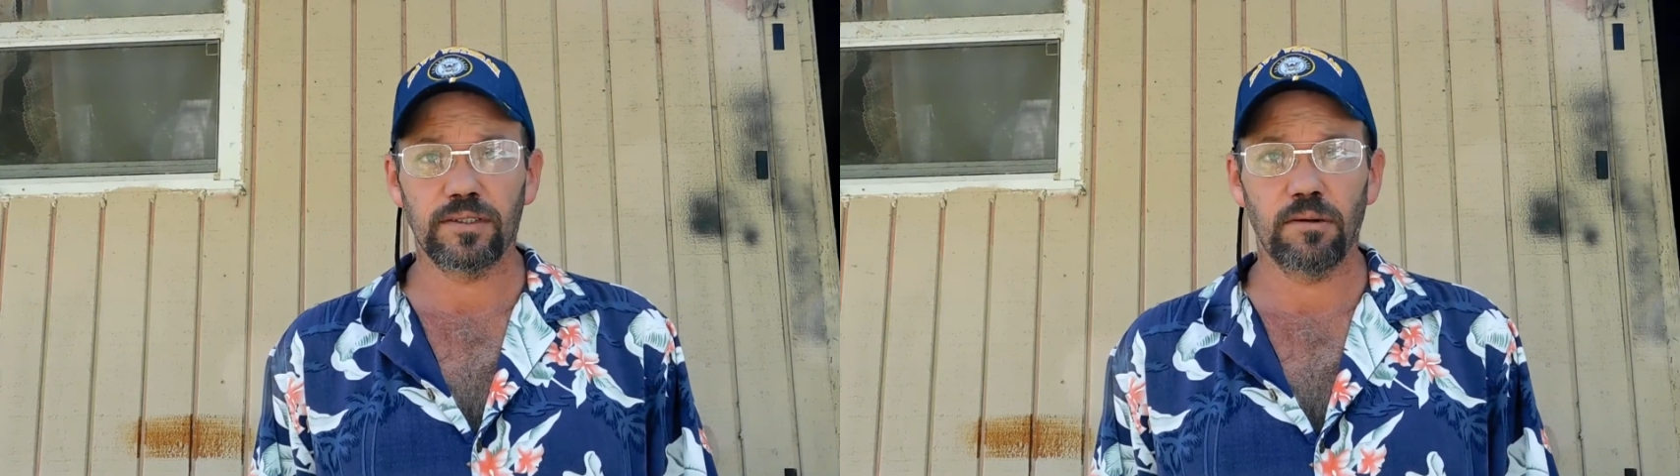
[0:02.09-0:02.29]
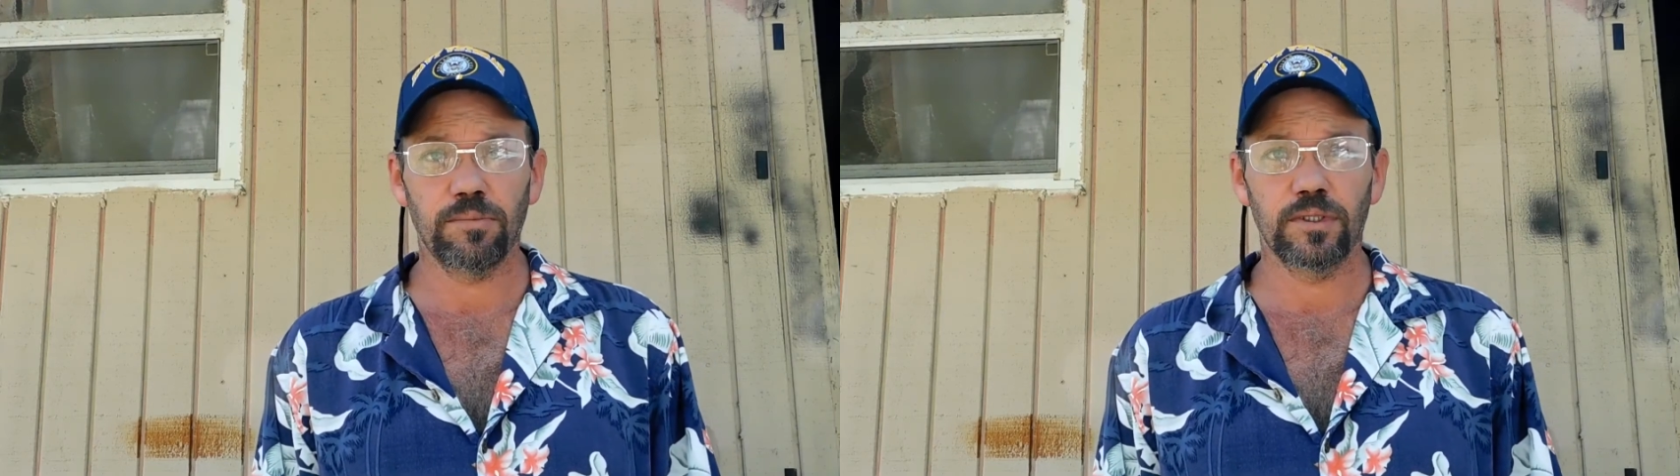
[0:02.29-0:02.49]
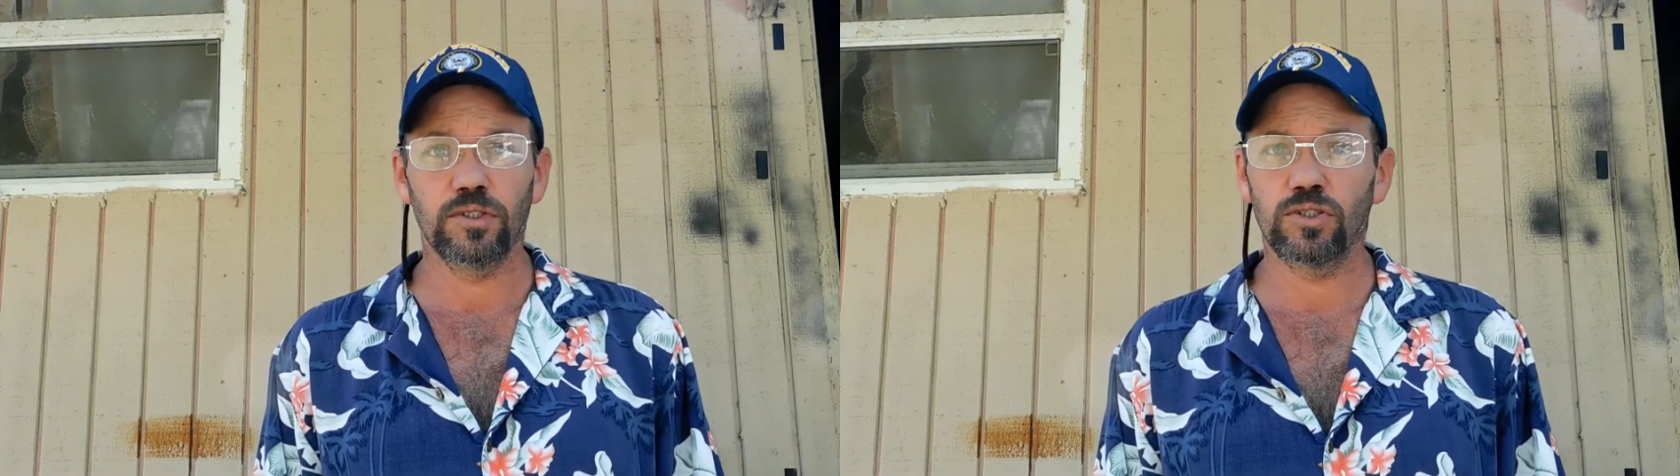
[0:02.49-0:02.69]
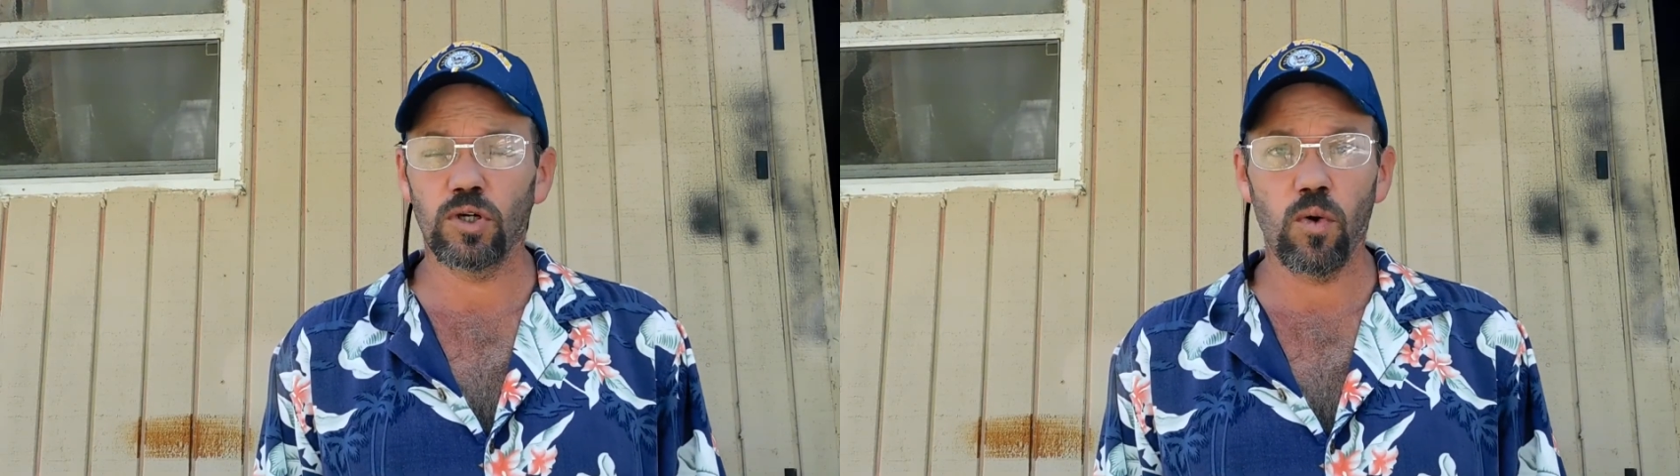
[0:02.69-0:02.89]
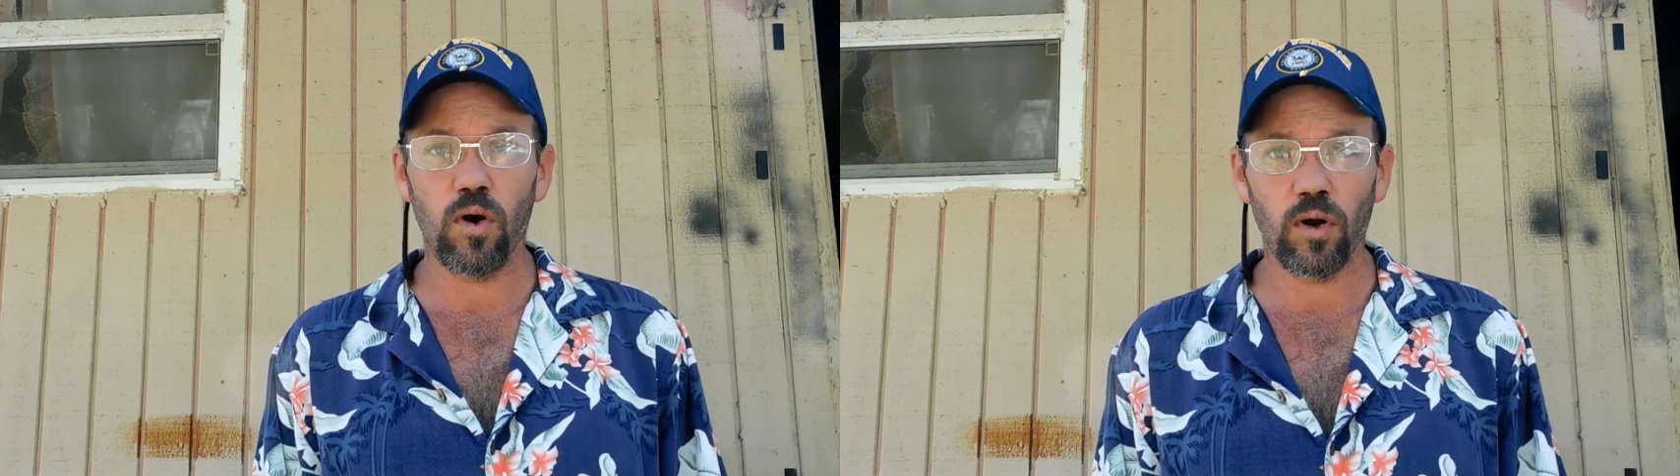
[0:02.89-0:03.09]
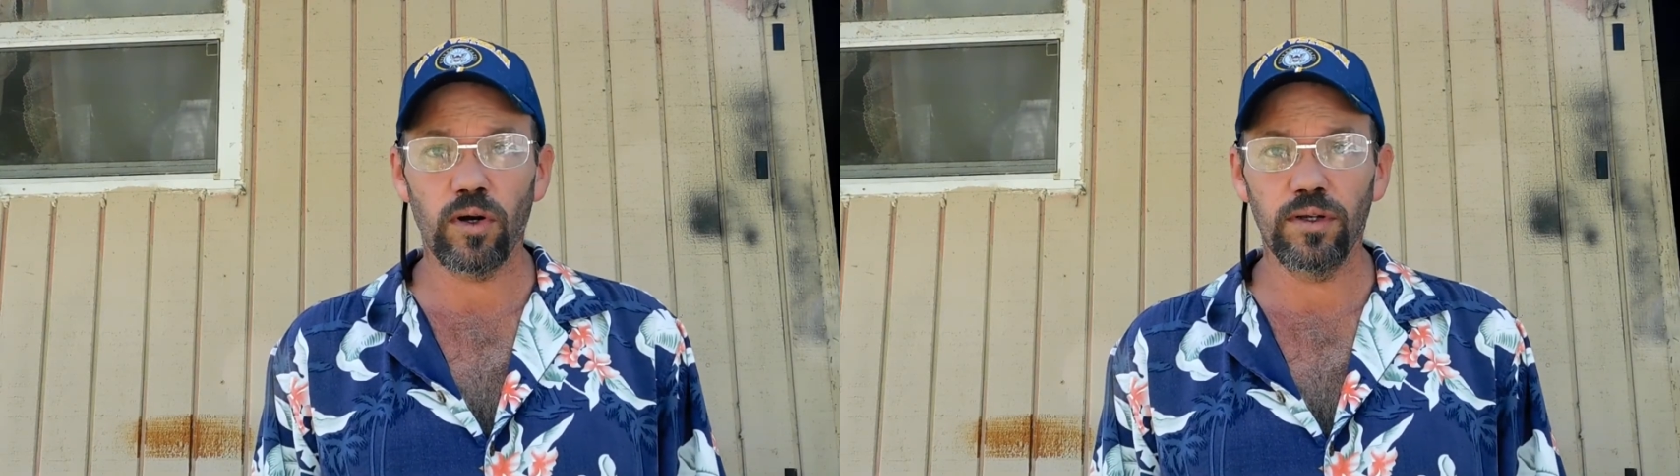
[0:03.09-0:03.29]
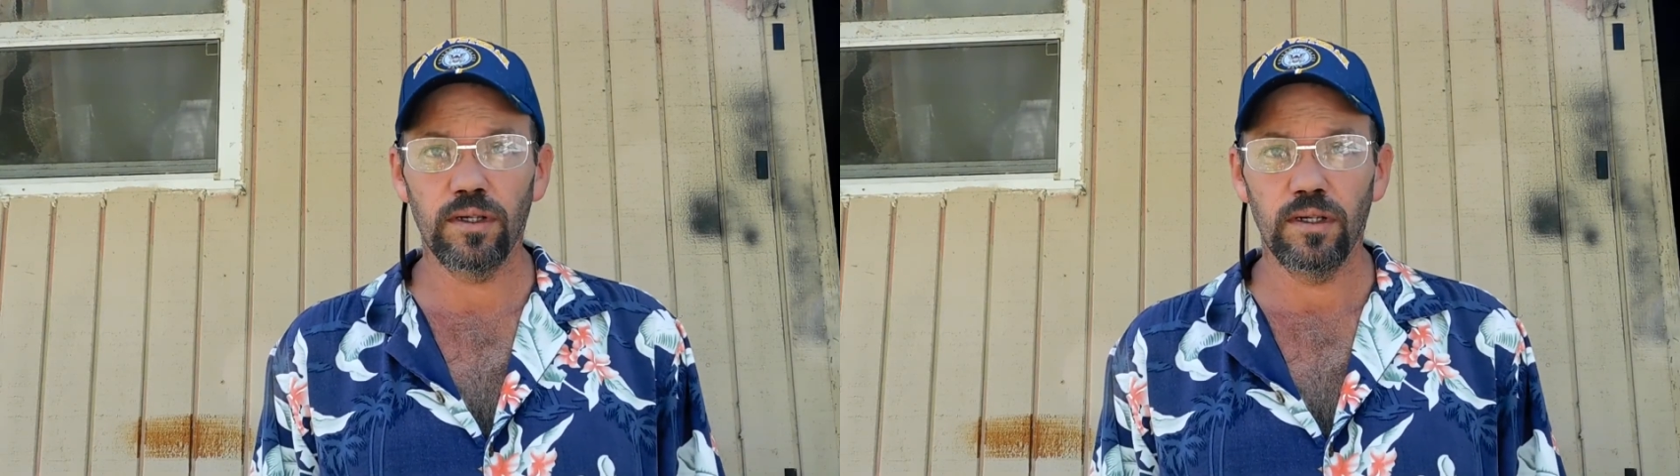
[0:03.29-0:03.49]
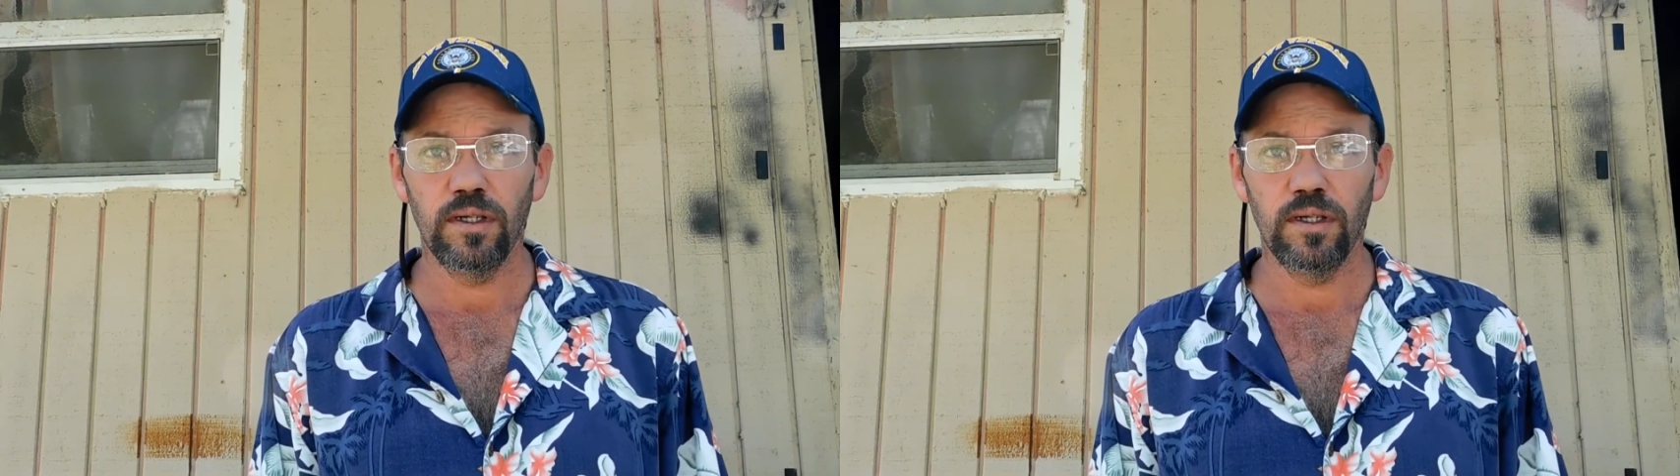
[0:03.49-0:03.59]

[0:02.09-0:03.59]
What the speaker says: something so hard,